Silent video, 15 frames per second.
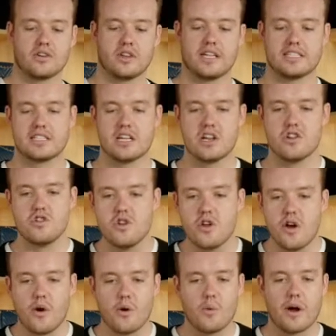Look at this.
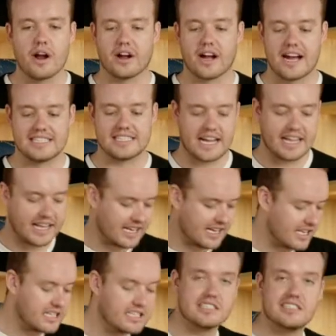Nowhere, guys. I
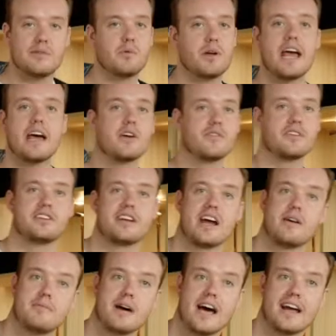like, someone head over there
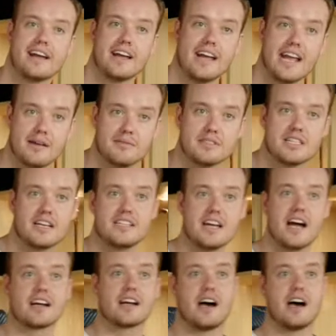now and buy it.
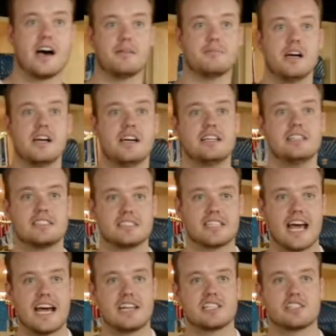Amazon.com
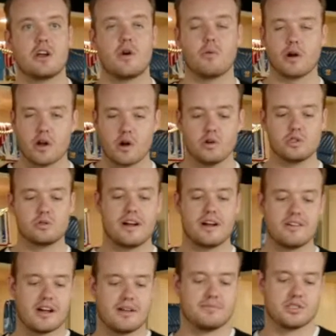slash what goes
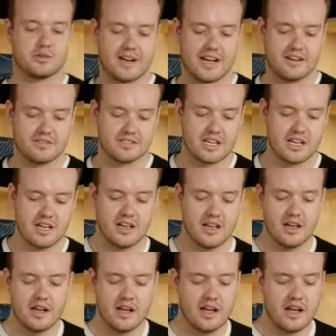around comes around.
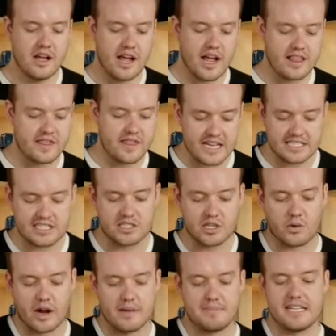And this
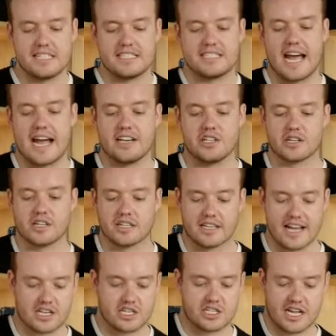is a great piece to add to your
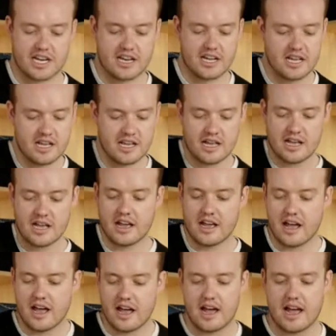collection.
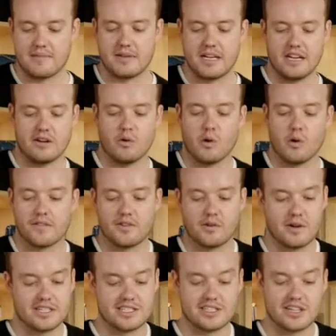I mean, or if
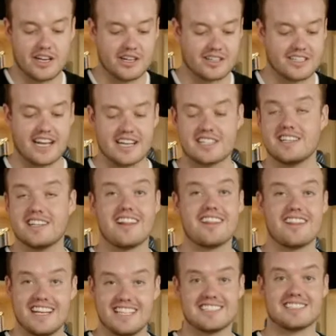you want to start your collection,
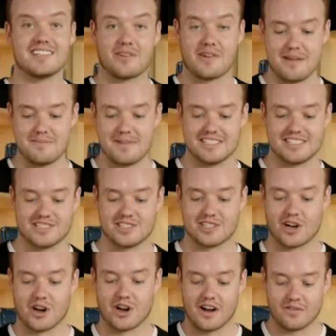this is a great piece to
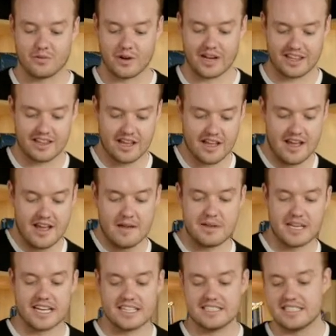start off with
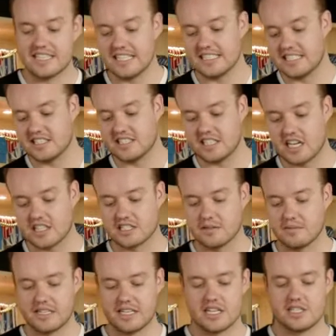because this is
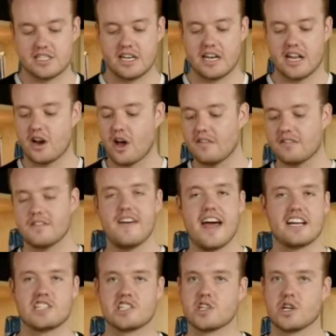such limited edition. And all the
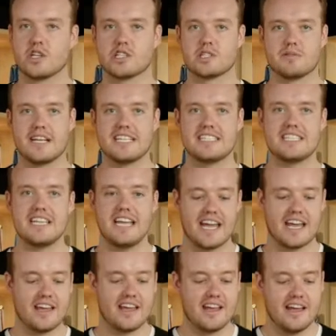fashion girlies, when they
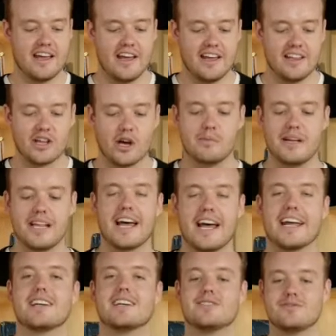see it, they'll be
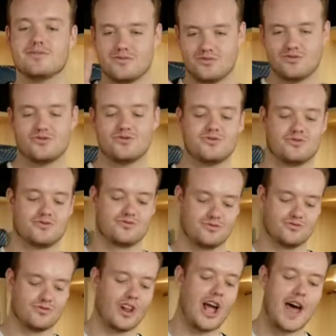like,
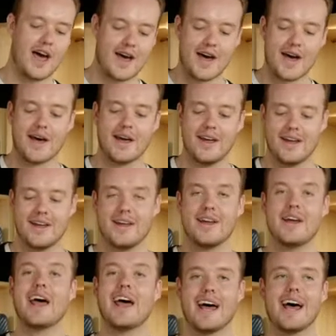uh-huh,
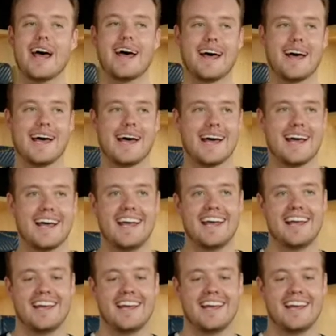uh-huh.